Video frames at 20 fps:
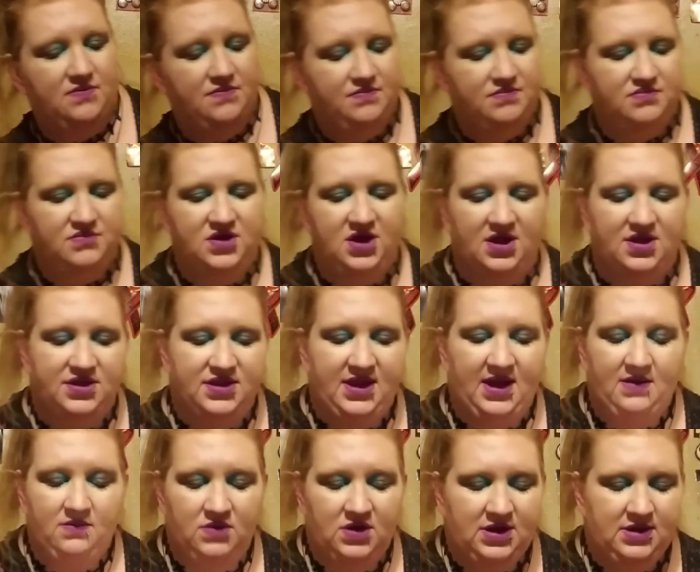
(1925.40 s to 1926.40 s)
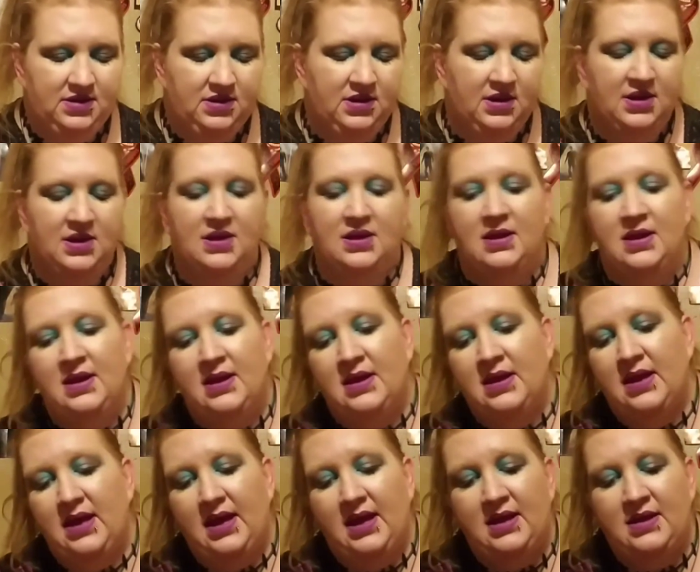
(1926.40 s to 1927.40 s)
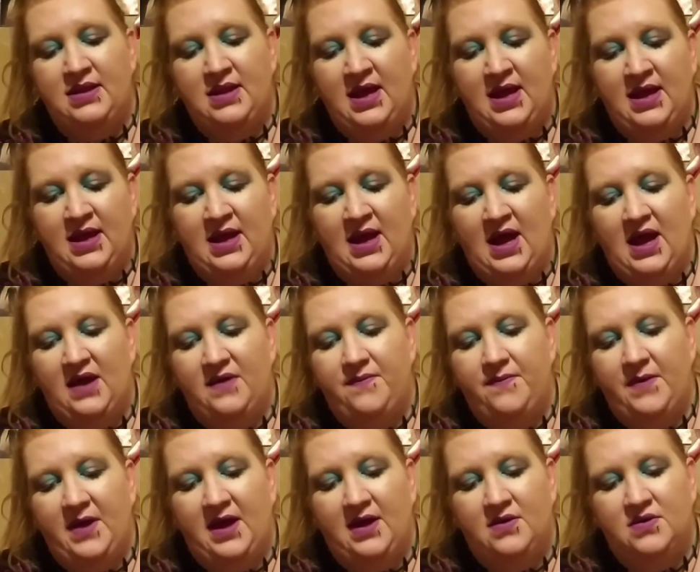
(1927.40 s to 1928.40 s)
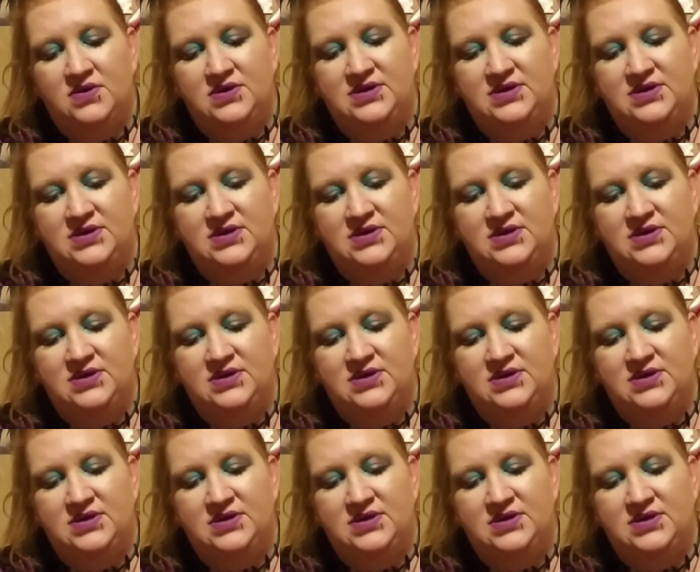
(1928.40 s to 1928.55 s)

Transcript: got that one. And then I found